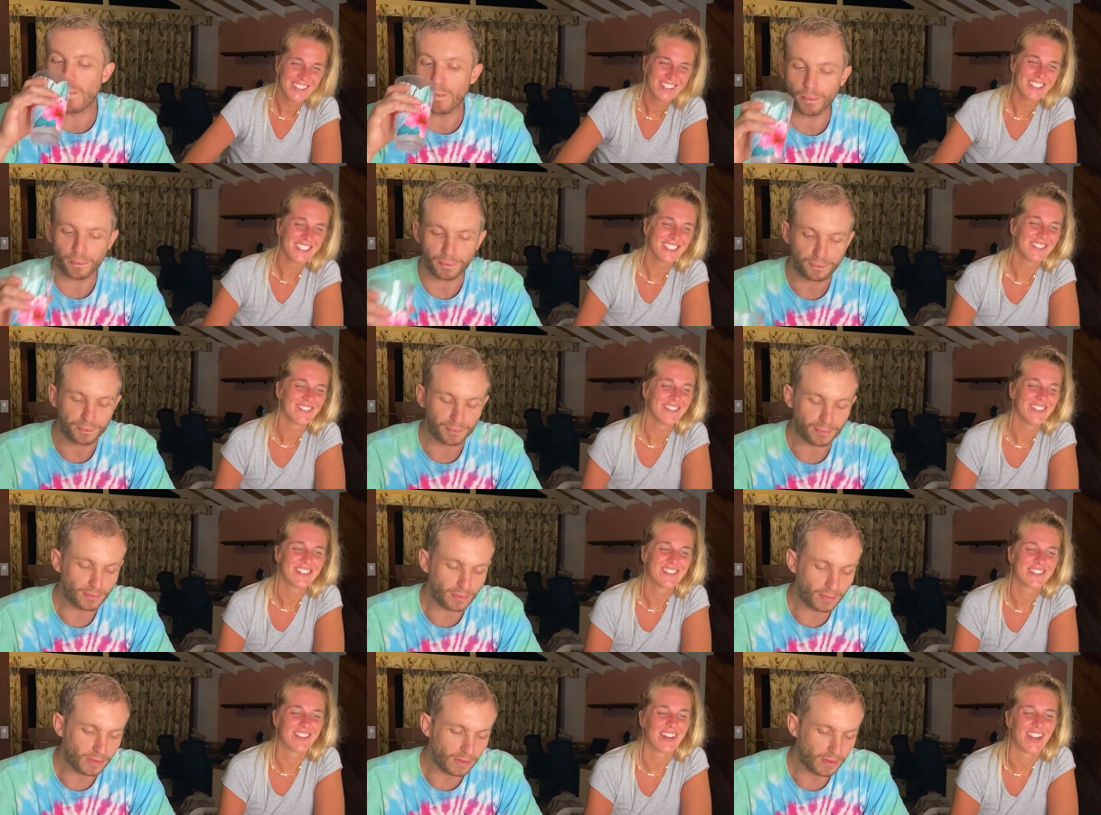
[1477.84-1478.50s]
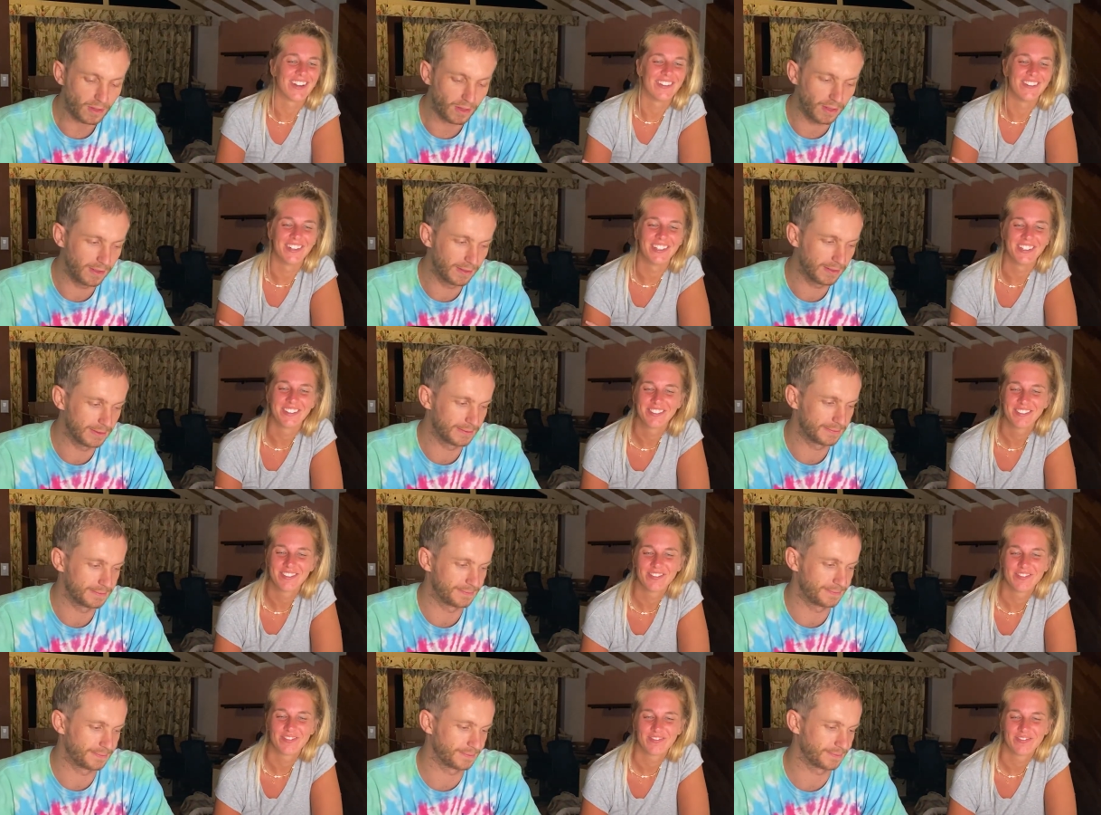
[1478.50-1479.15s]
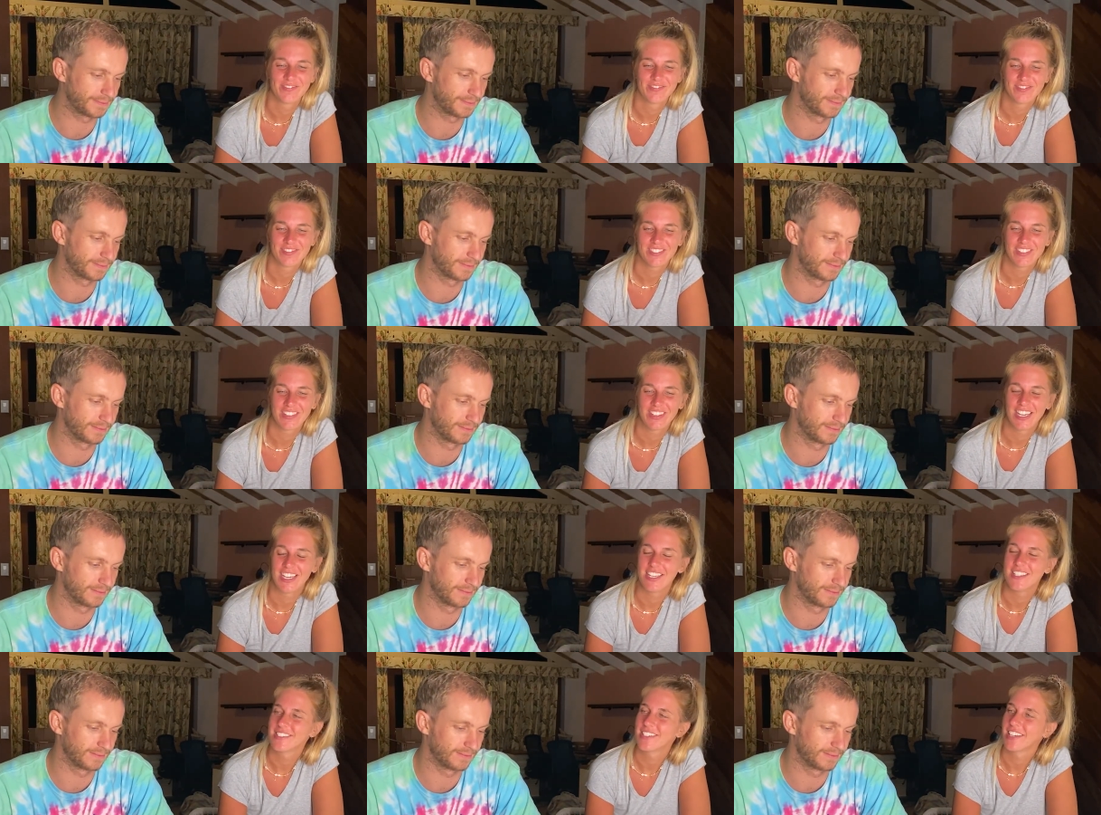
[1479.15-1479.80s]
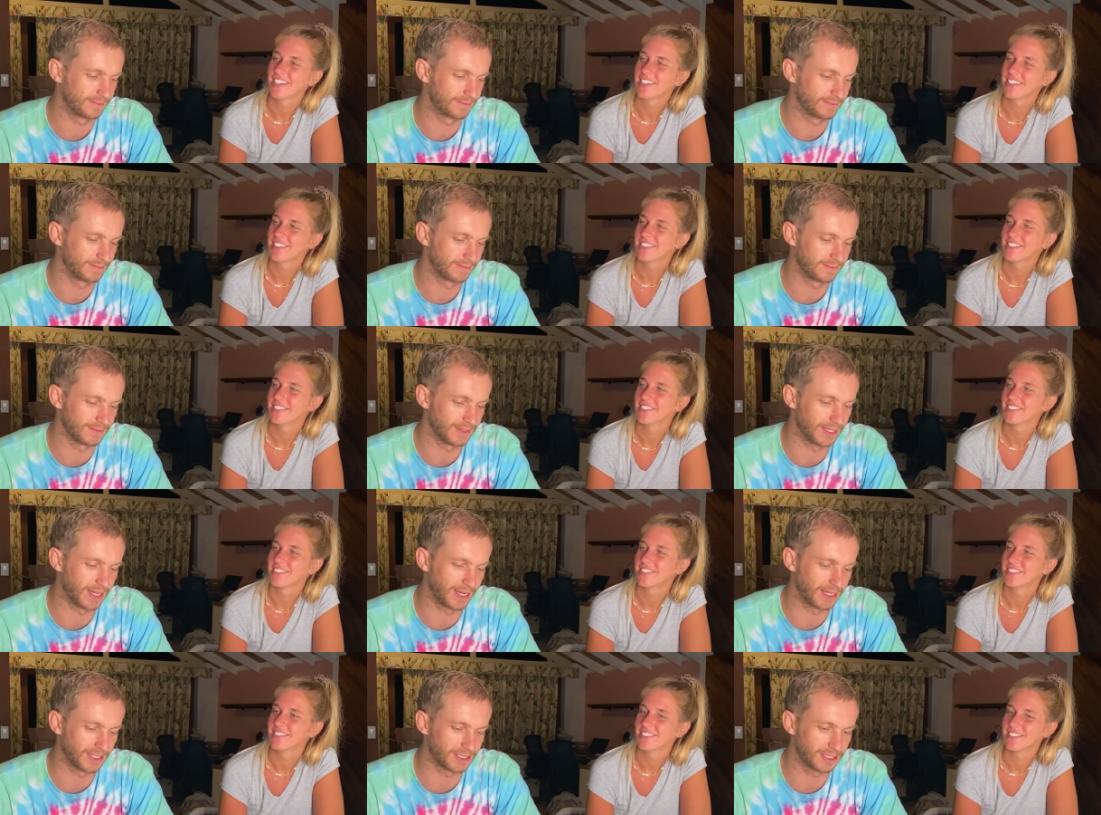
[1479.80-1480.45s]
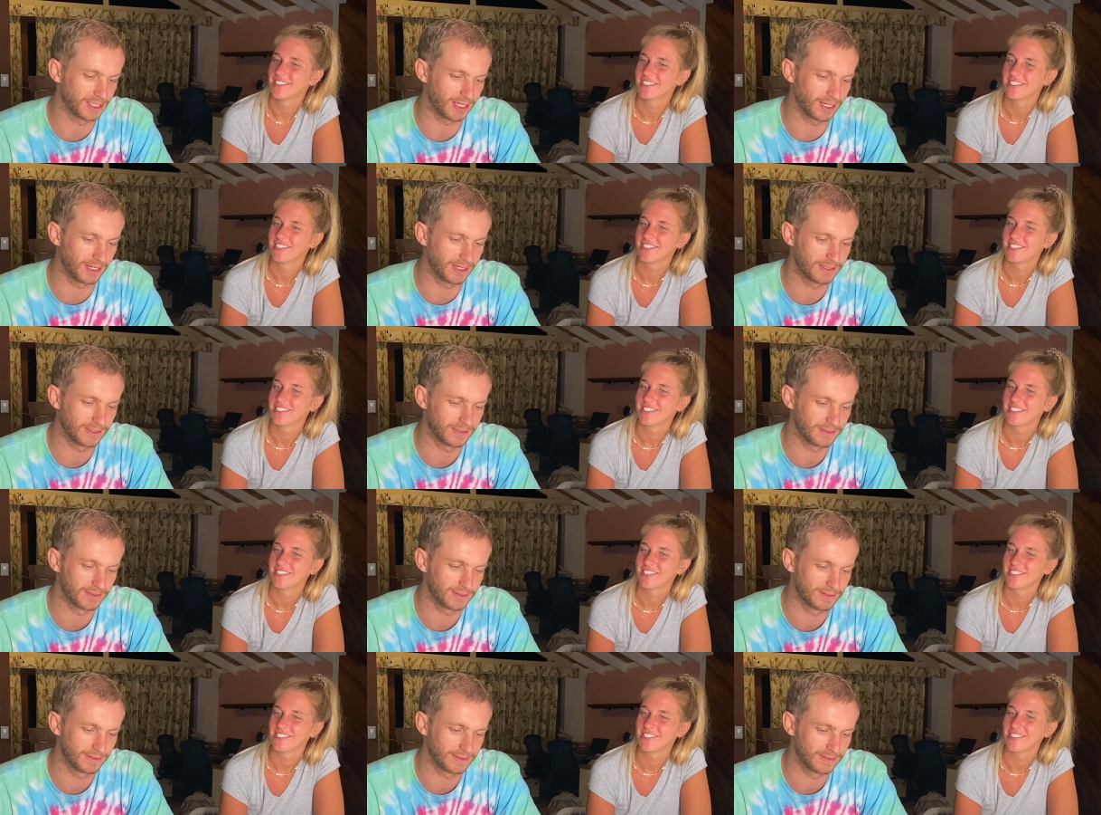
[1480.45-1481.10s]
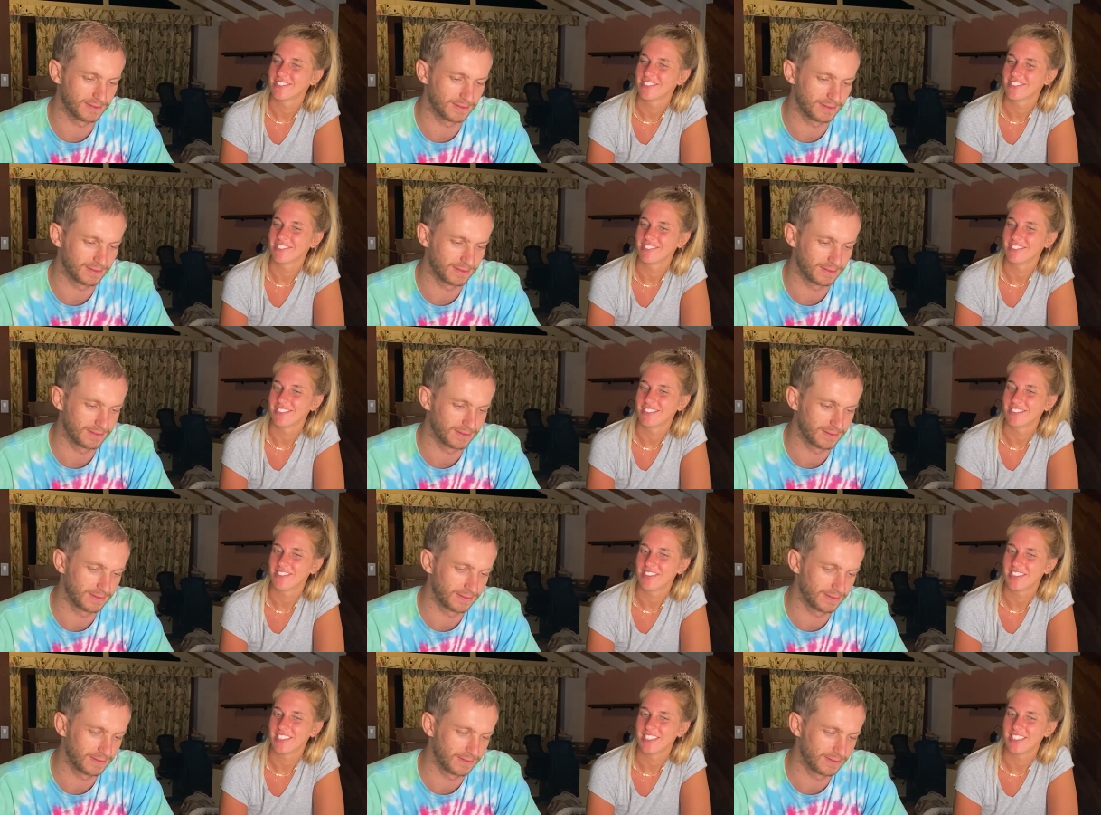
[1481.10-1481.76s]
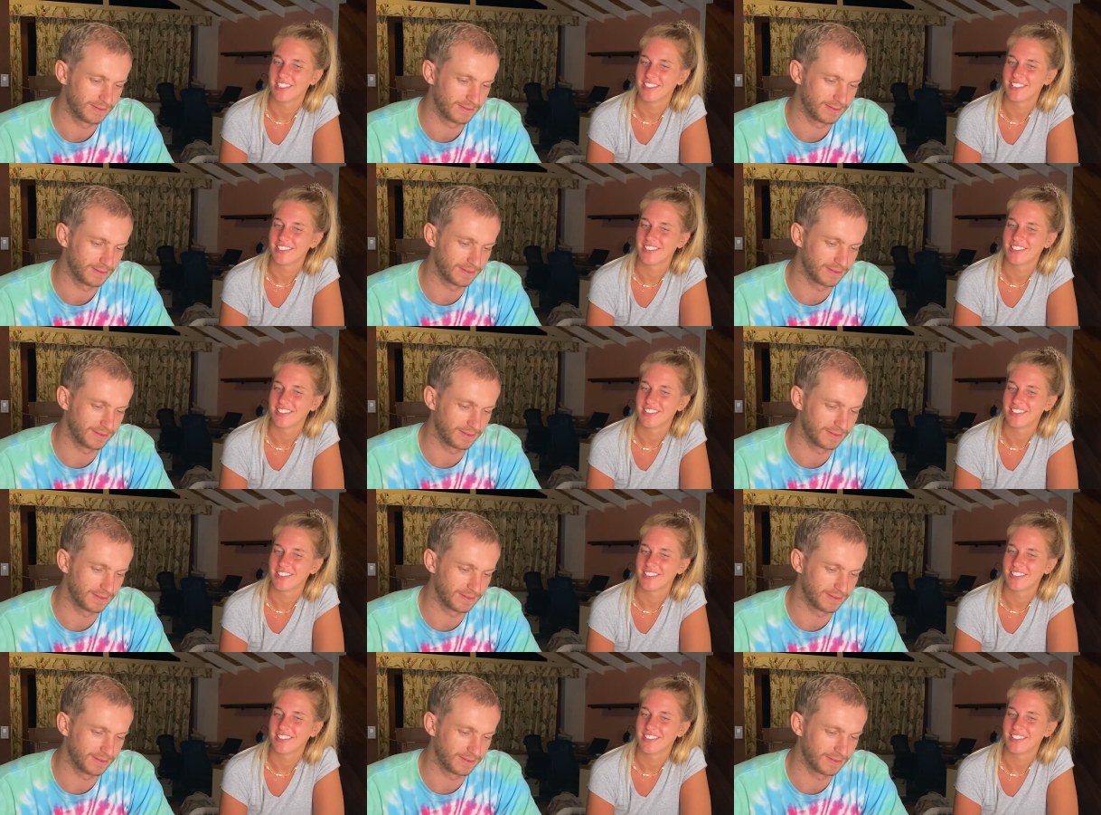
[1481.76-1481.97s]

Speaker 1: Should we try one with icing?
Speaker 2: Yeah, sure.
Speaker 1: Which one should we eat?